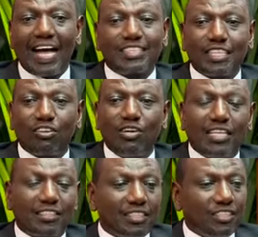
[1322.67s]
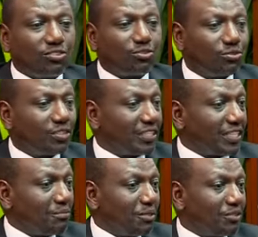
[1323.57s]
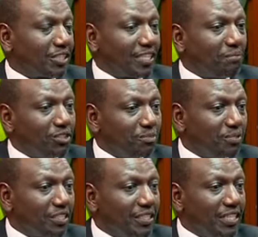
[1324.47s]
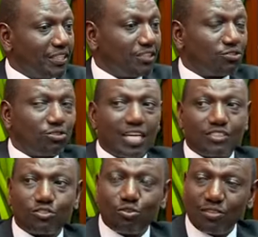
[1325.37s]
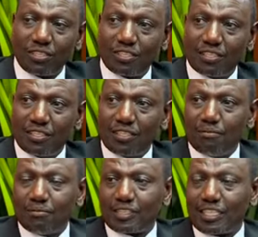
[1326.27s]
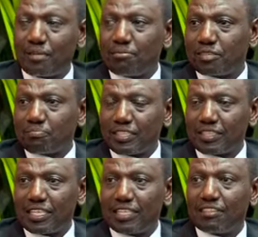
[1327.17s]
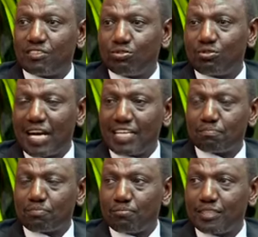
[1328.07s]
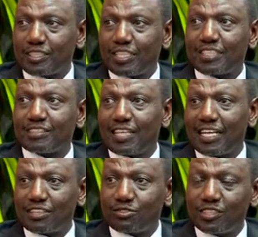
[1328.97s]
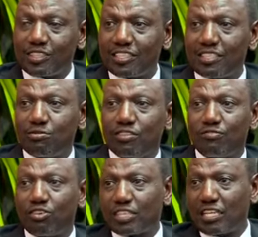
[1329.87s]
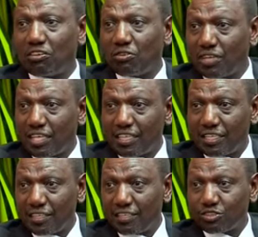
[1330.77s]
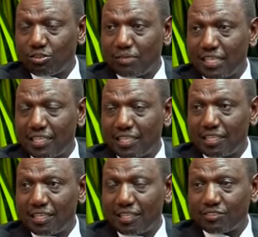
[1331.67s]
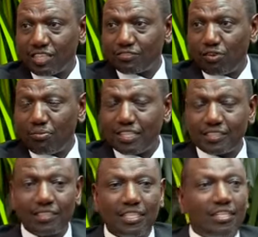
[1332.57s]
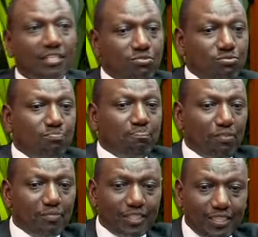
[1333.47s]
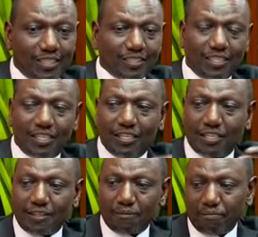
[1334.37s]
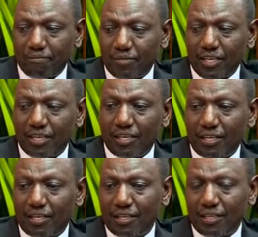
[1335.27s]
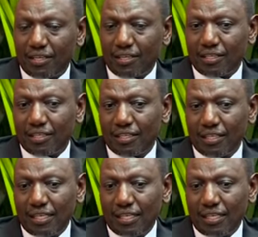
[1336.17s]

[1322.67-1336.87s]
articulate issues. They tell me, Mr. Deputy President, this road has stalled. Mr. Deputy President, you guys promised us electricity. We've gotten only so many uh, transformers. You promised us. Um, uh,